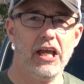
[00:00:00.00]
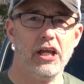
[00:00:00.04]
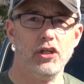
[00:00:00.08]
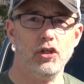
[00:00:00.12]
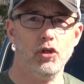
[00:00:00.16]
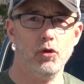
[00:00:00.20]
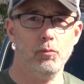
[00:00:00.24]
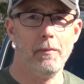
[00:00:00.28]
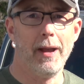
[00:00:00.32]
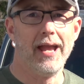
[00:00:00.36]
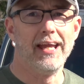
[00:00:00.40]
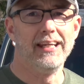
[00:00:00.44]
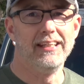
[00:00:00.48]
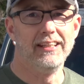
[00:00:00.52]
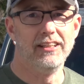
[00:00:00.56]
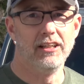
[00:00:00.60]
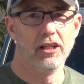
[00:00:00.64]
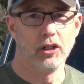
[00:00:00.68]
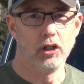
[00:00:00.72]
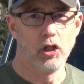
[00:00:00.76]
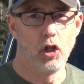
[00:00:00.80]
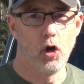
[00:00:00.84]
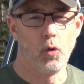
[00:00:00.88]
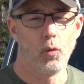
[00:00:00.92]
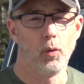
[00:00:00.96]
you may need to
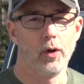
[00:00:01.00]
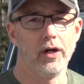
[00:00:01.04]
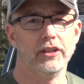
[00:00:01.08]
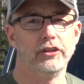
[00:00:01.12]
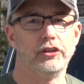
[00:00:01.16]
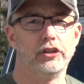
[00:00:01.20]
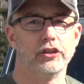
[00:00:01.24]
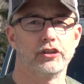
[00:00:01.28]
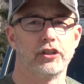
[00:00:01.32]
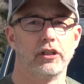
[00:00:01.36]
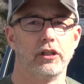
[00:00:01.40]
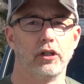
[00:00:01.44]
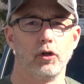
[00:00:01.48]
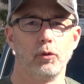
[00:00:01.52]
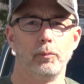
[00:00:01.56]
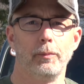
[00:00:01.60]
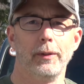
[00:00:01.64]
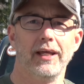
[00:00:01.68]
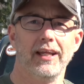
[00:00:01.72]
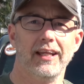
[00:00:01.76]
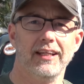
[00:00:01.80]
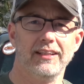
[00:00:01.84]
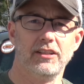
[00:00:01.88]
lower it just a little bit.